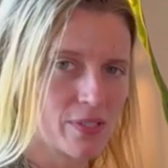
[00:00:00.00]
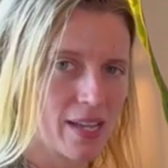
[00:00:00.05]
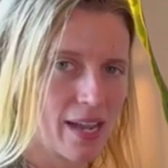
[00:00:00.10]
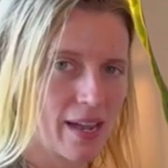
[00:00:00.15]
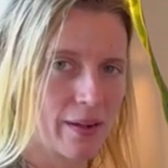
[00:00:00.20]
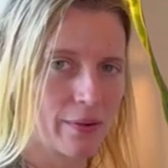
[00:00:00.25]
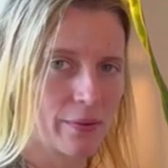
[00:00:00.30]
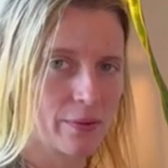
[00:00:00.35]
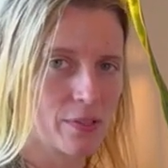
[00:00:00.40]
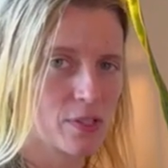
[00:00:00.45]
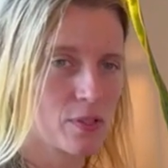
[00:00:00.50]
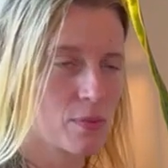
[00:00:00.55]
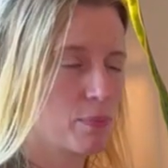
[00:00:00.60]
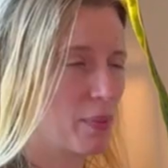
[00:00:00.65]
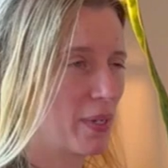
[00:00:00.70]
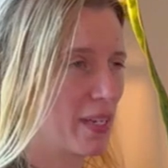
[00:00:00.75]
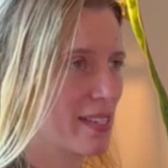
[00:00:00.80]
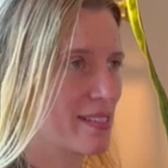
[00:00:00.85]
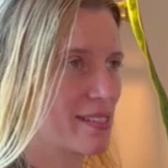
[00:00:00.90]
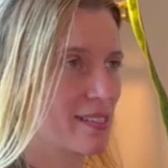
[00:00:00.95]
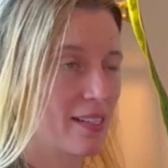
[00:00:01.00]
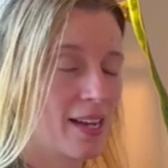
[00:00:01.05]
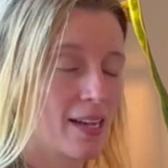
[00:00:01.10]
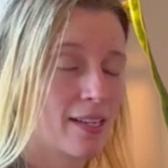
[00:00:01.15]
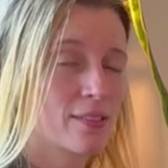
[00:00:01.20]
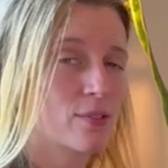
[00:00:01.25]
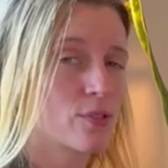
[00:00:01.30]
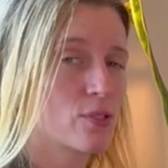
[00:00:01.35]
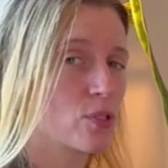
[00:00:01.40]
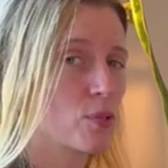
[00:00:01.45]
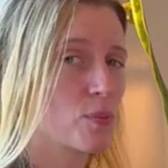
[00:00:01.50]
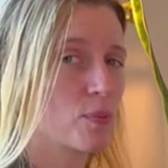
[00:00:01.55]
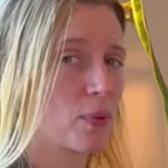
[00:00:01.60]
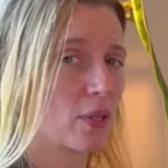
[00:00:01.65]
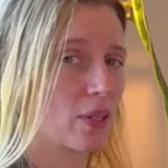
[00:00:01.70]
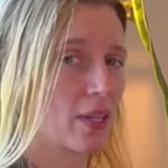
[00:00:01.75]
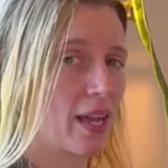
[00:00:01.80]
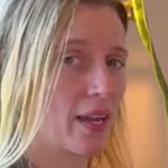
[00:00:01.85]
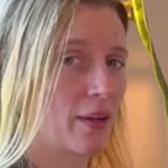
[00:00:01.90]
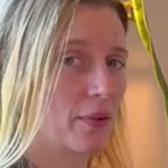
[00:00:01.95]
sounds, but it's not
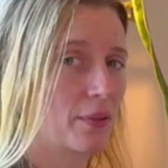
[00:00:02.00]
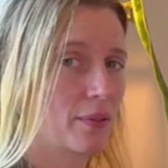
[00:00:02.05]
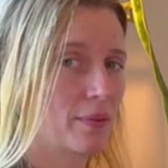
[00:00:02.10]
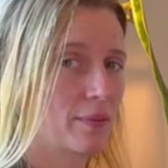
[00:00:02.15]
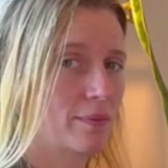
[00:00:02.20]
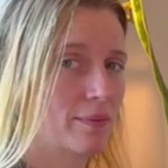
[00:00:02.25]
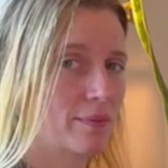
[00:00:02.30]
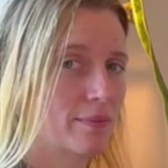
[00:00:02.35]
super loud.